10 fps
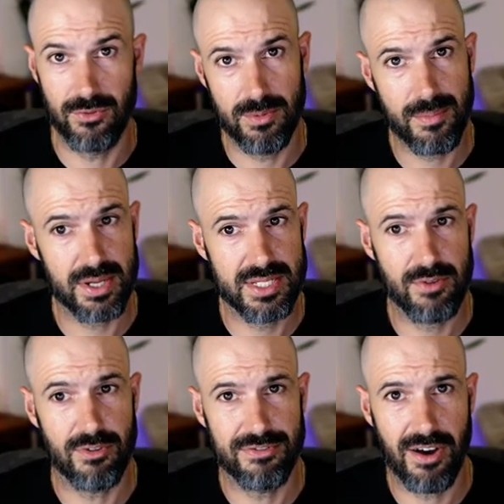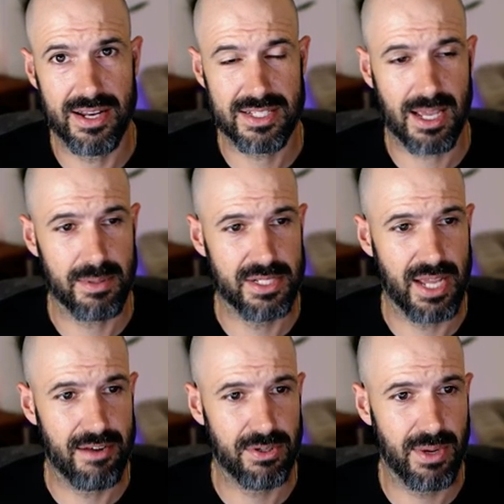remember I said Refine is coming to
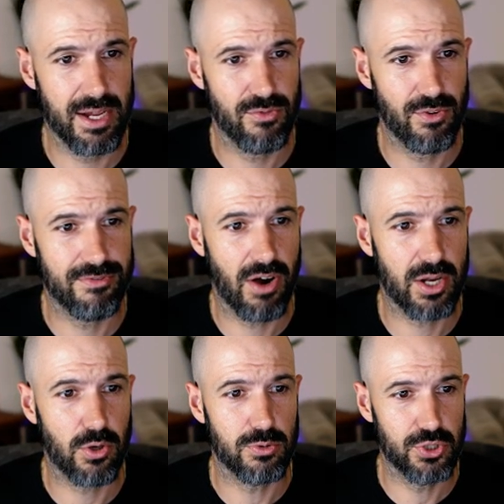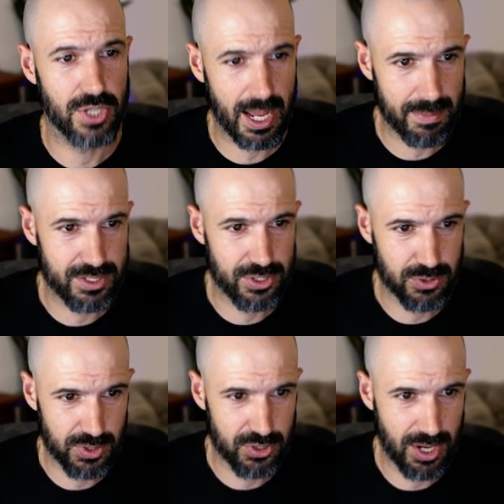everywhere. Refine Google chat messages
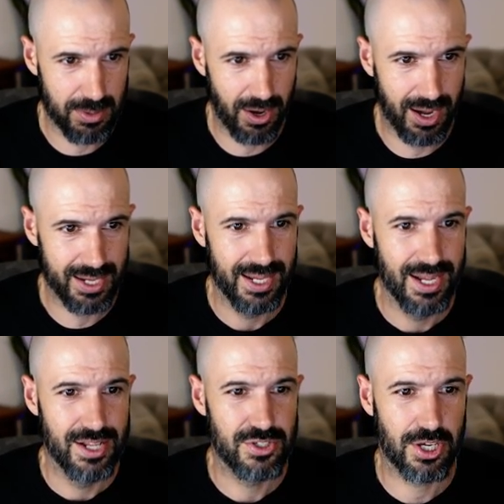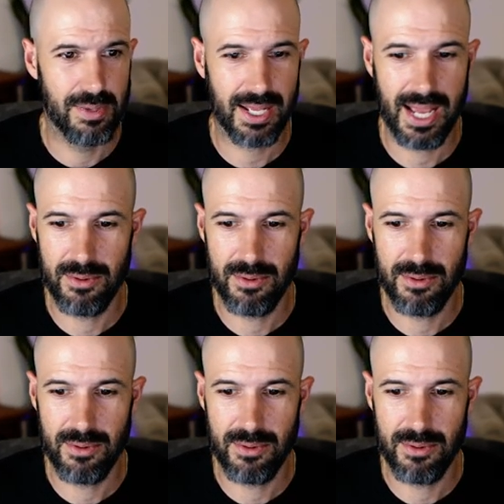with Gemini to communicate